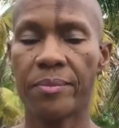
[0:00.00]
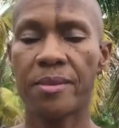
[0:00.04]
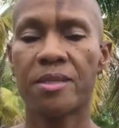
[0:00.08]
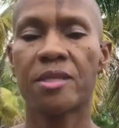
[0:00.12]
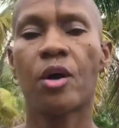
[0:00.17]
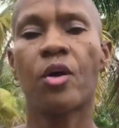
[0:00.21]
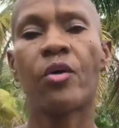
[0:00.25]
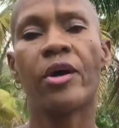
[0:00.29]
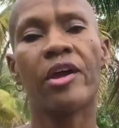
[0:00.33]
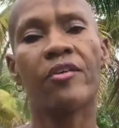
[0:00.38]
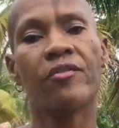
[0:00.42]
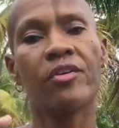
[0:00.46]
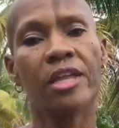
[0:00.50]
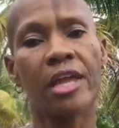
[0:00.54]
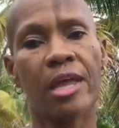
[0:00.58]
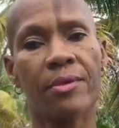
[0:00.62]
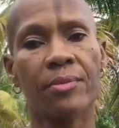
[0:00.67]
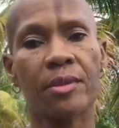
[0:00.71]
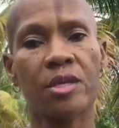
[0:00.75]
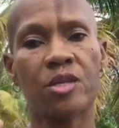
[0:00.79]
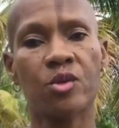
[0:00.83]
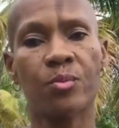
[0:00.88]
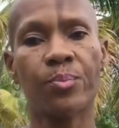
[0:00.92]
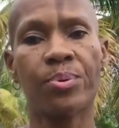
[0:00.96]
So every
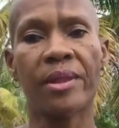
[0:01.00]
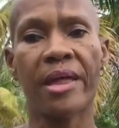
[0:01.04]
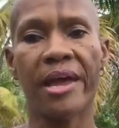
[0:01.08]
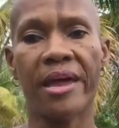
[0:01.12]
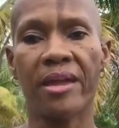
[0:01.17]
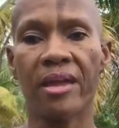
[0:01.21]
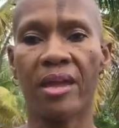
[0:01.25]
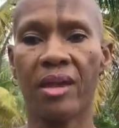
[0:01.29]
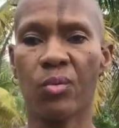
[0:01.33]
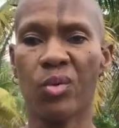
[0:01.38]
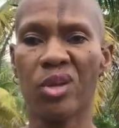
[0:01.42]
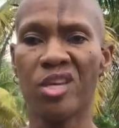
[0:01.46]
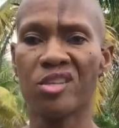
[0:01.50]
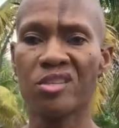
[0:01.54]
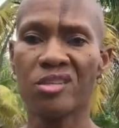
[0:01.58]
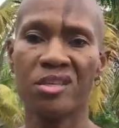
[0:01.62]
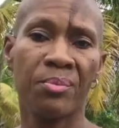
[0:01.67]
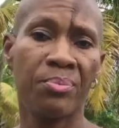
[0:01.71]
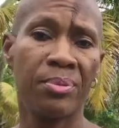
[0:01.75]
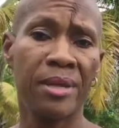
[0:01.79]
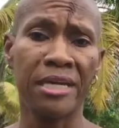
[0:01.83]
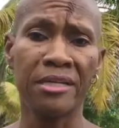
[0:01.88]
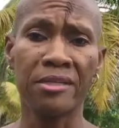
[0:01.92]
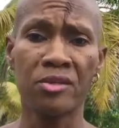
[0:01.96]
game that you play, and we usually
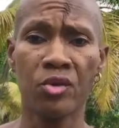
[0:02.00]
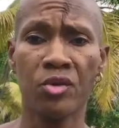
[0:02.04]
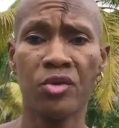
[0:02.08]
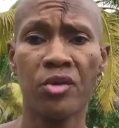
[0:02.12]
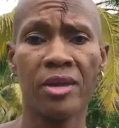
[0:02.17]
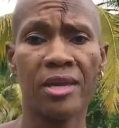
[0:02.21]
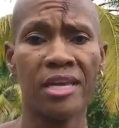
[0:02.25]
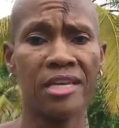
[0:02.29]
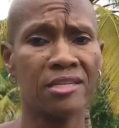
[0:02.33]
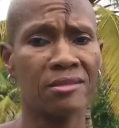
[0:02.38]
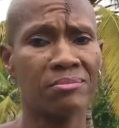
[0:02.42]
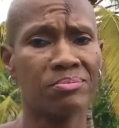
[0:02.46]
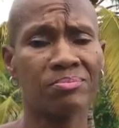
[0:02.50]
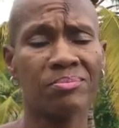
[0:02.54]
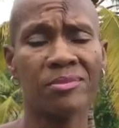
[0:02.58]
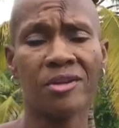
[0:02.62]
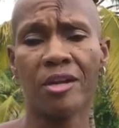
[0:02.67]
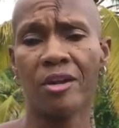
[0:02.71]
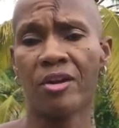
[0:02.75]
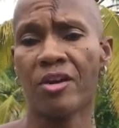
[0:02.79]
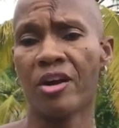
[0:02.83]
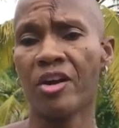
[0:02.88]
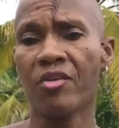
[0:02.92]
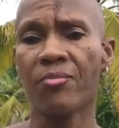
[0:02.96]
play 2 or 3, you
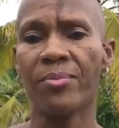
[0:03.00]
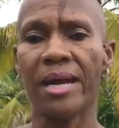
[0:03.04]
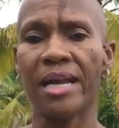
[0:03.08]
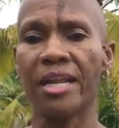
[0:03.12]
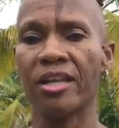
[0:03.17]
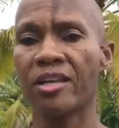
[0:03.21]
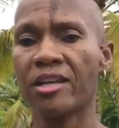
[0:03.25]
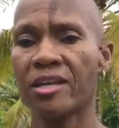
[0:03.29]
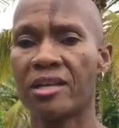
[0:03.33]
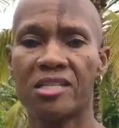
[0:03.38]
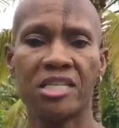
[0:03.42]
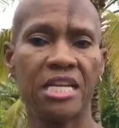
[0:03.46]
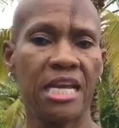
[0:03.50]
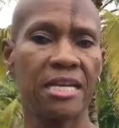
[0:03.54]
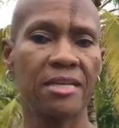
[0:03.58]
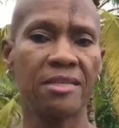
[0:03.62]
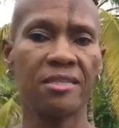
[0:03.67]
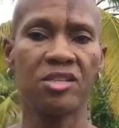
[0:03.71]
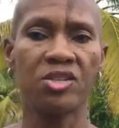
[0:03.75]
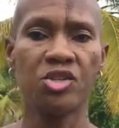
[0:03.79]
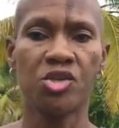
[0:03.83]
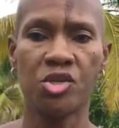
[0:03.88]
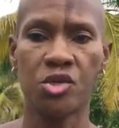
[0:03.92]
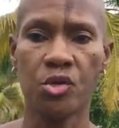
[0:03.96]
know, everybody get a chance
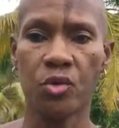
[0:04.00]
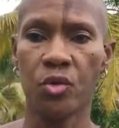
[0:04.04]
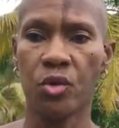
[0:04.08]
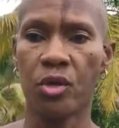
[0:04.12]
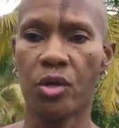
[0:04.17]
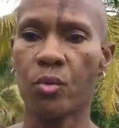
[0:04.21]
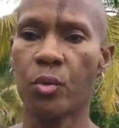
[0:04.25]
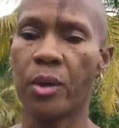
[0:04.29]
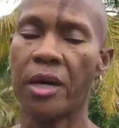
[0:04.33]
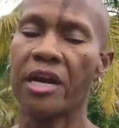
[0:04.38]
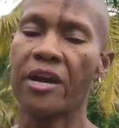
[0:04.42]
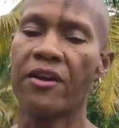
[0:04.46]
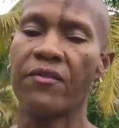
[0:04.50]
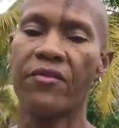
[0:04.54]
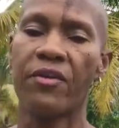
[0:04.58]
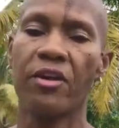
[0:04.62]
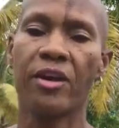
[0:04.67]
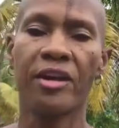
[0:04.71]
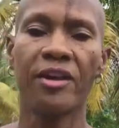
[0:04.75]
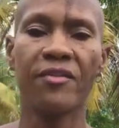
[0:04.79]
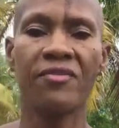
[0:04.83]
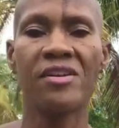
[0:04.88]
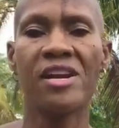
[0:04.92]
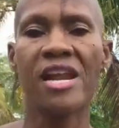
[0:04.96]
to shoot or whatever.
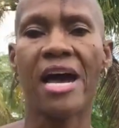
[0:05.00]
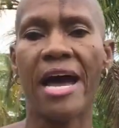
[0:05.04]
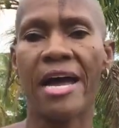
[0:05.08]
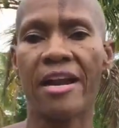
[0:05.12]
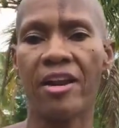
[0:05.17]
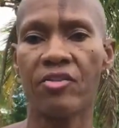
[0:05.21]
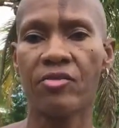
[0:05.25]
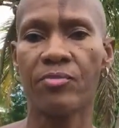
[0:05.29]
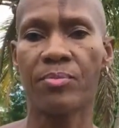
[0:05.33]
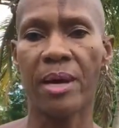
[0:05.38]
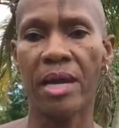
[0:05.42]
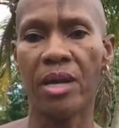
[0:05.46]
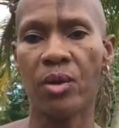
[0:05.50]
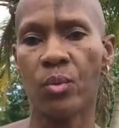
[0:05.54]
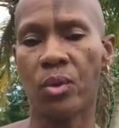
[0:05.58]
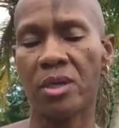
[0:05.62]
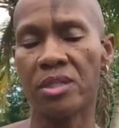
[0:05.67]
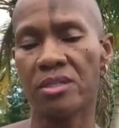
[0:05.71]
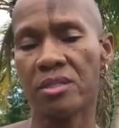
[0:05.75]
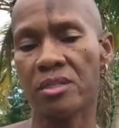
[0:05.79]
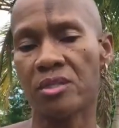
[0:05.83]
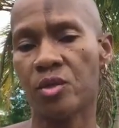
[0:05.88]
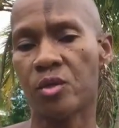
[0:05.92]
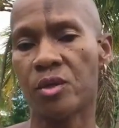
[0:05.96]
If not, everybody
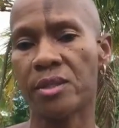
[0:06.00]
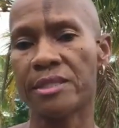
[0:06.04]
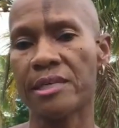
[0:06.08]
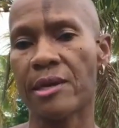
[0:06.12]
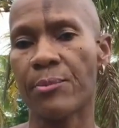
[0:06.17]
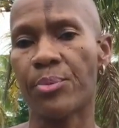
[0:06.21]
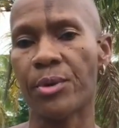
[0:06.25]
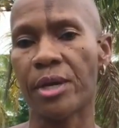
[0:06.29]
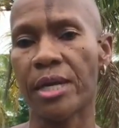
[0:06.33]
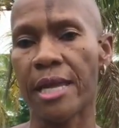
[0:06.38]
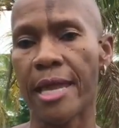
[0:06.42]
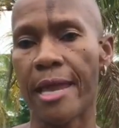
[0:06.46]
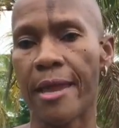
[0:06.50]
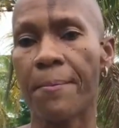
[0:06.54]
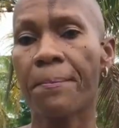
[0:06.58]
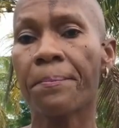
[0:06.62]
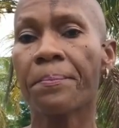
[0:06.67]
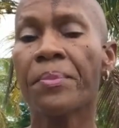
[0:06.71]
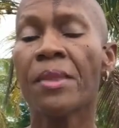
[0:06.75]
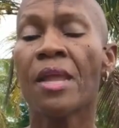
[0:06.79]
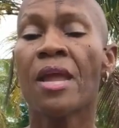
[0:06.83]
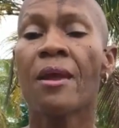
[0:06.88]
wants to do a separate game.